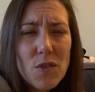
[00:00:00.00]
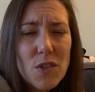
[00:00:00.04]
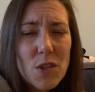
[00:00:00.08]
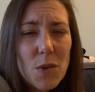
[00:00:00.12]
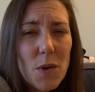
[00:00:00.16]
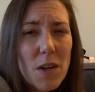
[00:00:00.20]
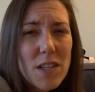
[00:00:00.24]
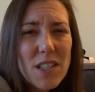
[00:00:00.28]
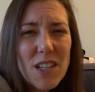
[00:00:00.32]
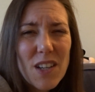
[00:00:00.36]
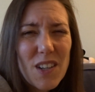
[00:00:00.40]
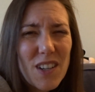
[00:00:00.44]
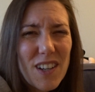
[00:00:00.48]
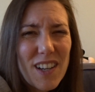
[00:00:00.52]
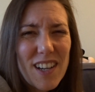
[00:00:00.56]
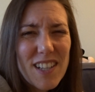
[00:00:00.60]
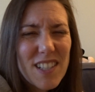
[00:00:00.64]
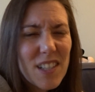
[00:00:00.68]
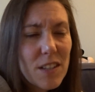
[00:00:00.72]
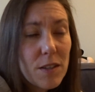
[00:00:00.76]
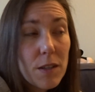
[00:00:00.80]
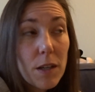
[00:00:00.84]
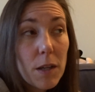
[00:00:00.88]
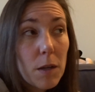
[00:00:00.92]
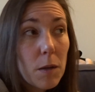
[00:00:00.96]
So I don't
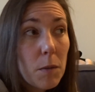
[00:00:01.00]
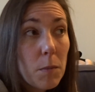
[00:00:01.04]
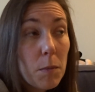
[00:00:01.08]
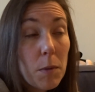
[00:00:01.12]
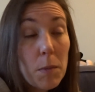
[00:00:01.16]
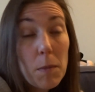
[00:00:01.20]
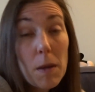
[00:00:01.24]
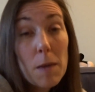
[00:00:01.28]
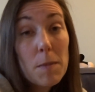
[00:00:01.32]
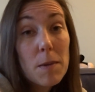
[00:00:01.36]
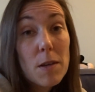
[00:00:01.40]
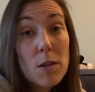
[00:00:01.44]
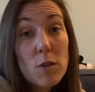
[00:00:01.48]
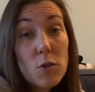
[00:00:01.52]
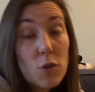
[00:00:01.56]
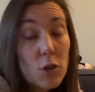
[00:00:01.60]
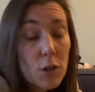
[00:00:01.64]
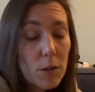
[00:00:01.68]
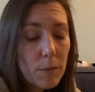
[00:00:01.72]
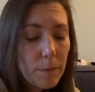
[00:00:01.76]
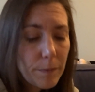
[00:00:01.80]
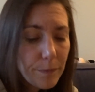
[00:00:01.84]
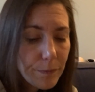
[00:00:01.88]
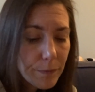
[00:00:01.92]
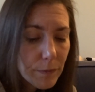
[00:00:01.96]
know, but maybe it's true.